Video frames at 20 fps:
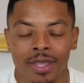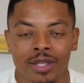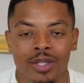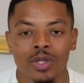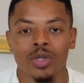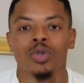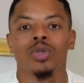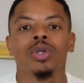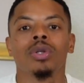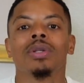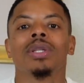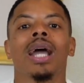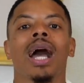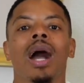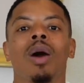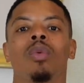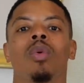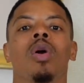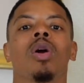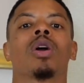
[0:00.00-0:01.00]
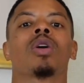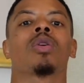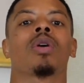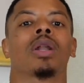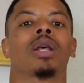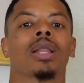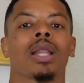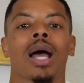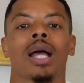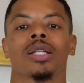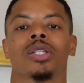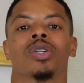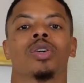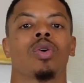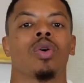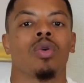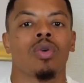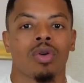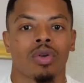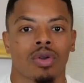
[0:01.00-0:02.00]
You do not want
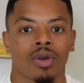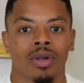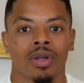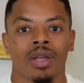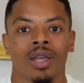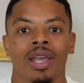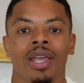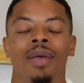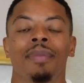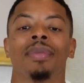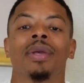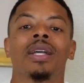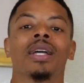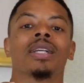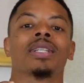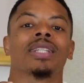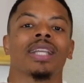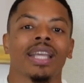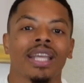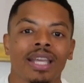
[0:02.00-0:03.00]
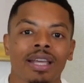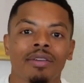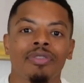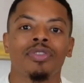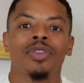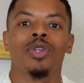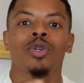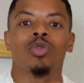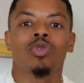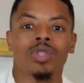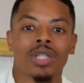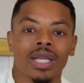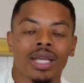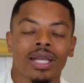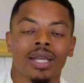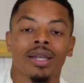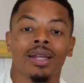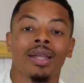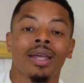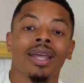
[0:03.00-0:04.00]
chronological order, because if you
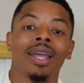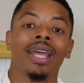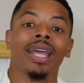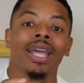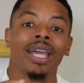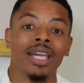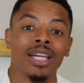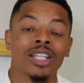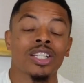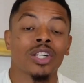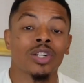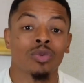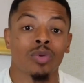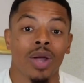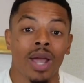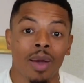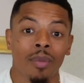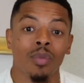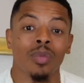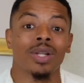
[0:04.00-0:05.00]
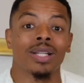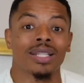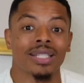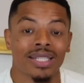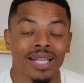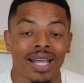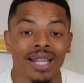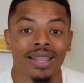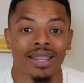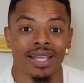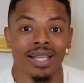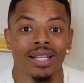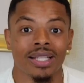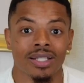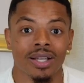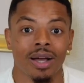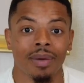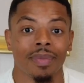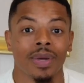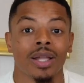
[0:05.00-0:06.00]
did, Instagram would set
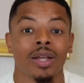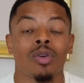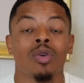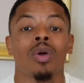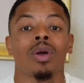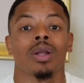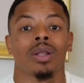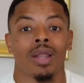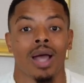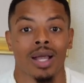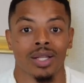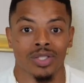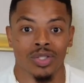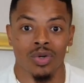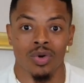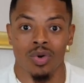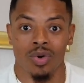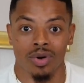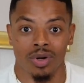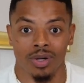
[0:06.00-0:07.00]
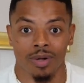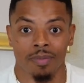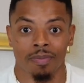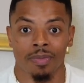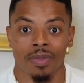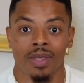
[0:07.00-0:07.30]
things up in chronological order.